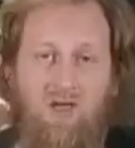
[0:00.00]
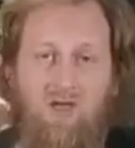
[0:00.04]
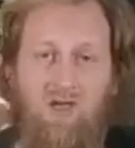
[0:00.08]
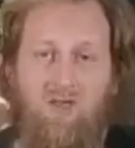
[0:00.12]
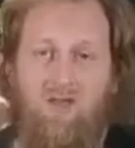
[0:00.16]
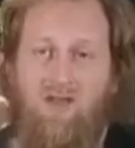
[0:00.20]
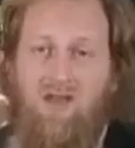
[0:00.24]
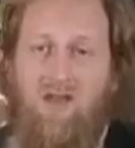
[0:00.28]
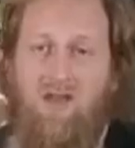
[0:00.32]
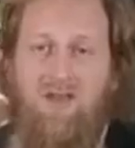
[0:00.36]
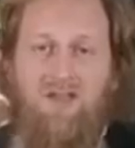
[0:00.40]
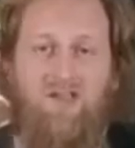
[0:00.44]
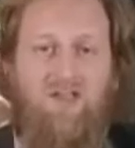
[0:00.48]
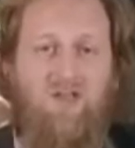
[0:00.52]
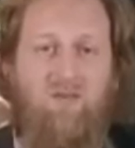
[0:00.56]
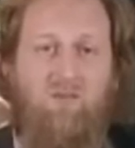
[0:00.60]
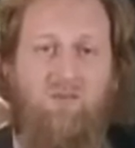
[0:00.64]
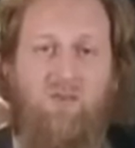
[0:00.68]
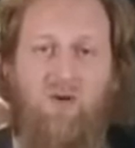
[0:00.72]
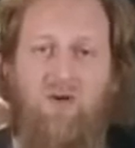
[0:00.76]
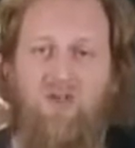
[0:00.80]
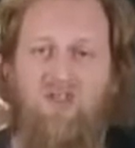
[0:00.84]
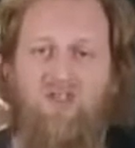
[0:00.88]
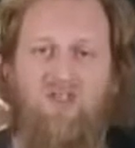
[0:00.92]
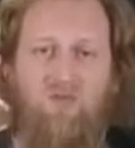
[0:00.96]
then it's
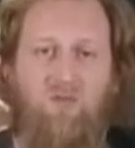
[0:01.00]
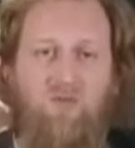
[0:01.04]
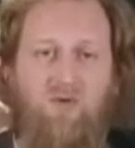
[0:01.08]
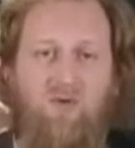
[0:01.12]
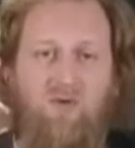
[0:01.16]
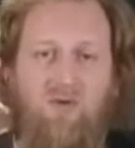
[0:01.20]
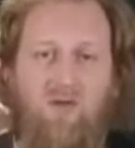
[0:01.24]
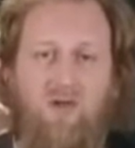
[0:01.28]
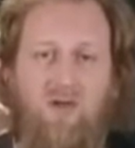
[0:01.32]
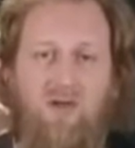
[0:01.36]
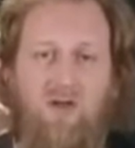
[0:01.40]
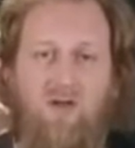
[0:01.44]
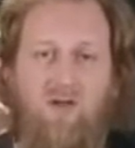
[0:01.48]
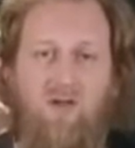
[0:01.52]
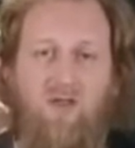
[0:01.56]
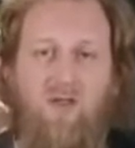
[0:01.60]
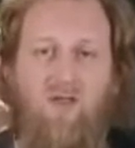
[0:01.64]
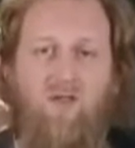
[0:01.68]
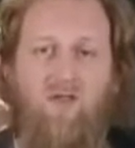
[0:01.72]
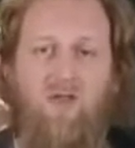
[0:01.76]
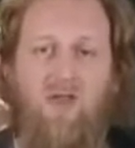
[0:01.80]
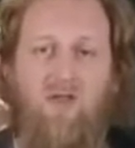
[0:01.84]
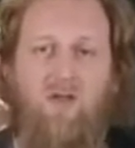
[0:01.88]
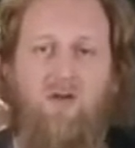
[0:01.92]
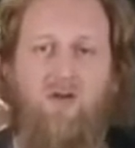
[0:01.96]
impossible
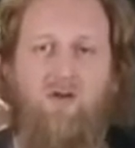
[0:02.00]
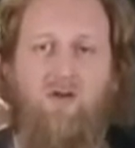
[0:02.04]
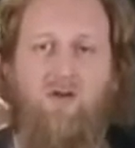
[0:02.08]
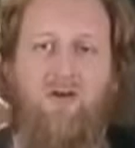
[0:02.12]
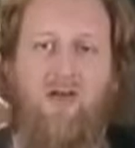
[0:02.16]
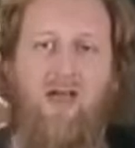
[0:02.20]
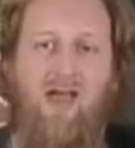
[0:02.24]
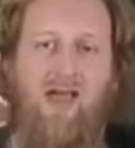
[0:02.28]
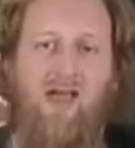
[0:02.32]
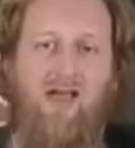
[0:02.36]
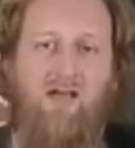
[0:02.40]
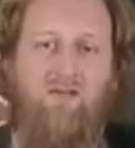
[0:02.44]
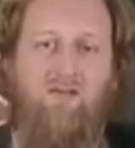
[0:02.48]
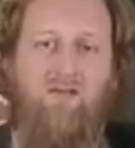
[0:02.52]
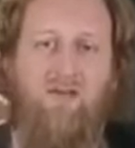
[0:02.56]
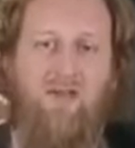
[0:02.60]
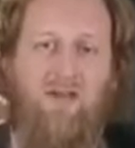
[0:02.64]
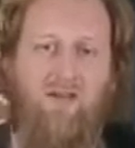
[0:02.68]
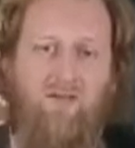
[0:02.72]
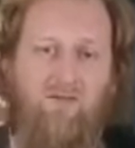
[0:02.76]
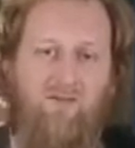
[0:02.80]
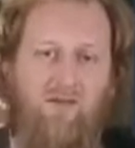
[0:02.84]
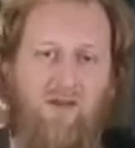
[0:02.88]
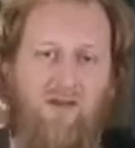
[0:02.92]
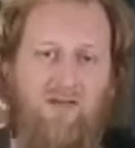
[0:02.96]
that they could have
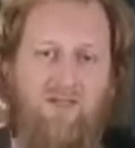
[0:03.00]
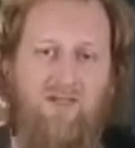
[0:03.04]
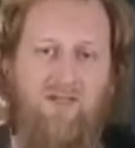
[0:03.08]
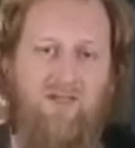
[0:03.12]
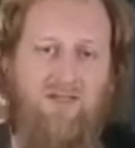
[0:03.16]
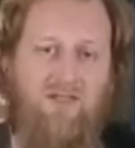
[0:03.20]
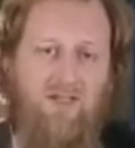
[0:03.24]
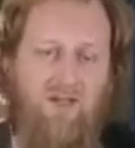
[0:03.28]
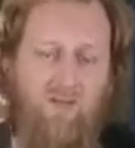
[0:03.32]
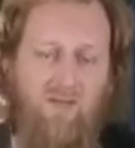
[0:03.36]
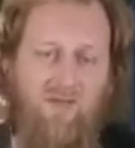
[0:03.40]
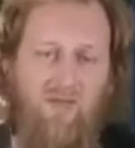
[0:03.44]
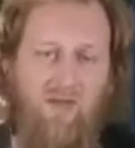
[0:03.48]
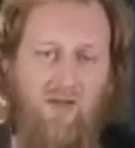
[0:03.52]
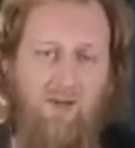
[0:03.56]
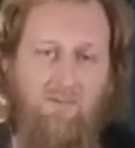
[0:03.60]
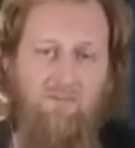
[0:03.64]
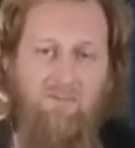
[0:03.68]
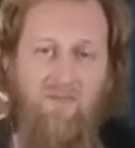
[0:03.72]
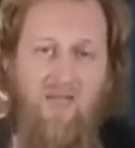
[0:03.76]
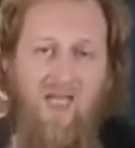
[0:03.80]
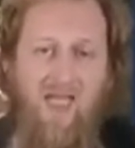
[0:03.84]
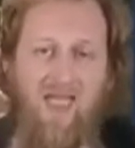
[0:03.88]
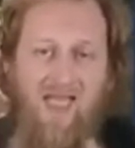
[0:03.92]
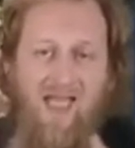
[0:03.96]
invented something.
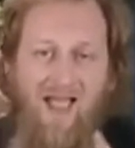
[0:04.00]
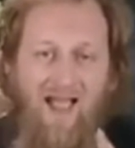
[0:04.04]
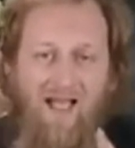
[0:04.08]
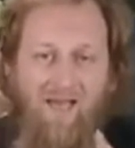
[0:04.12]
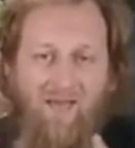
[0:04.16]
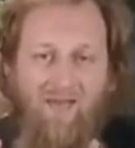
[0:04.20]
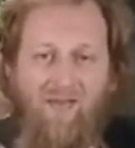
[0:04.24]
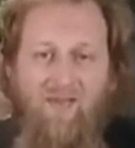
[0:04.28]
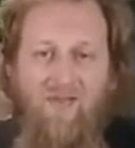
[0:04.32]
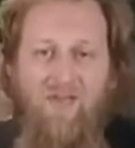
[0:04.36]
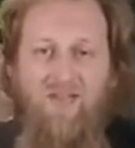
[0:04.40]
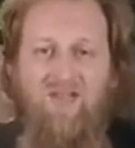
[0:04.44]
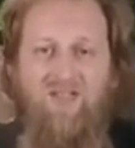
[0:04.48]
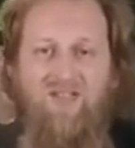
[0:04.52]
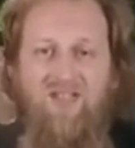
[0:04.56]
And this